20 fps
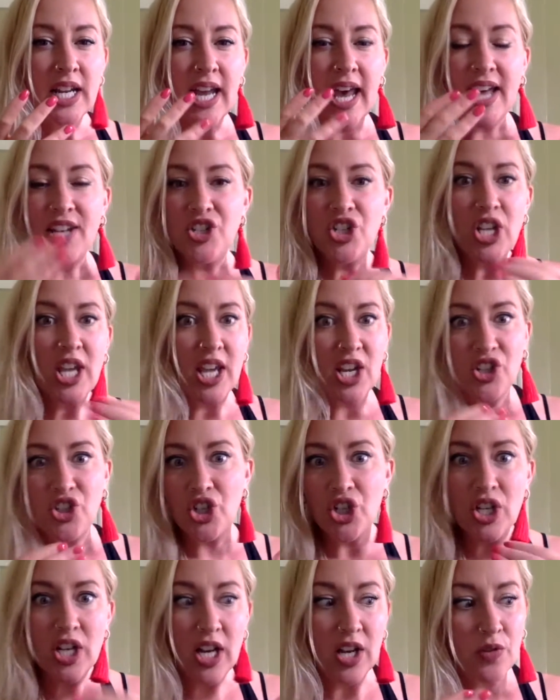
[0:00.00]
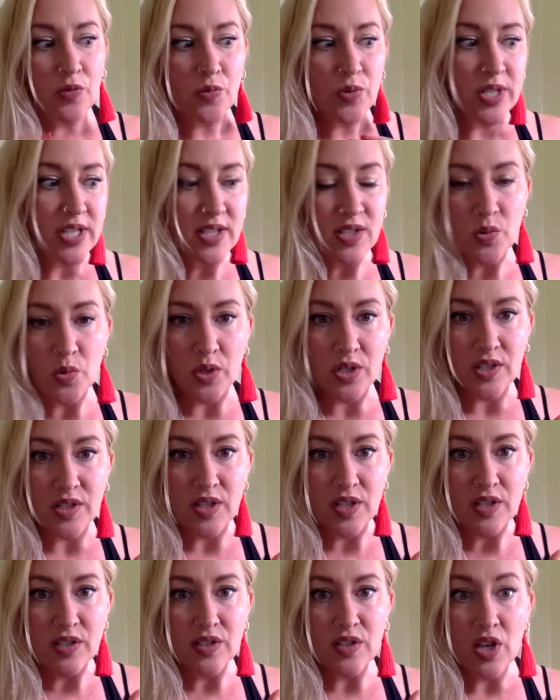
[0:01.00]
education and
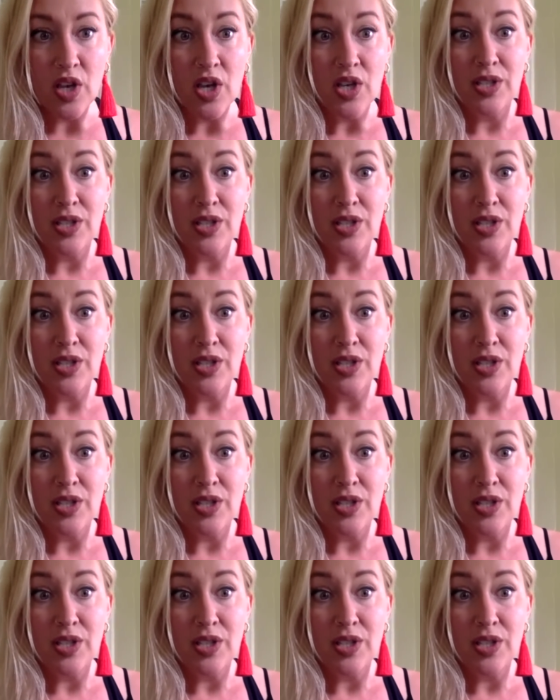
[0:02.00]
resources.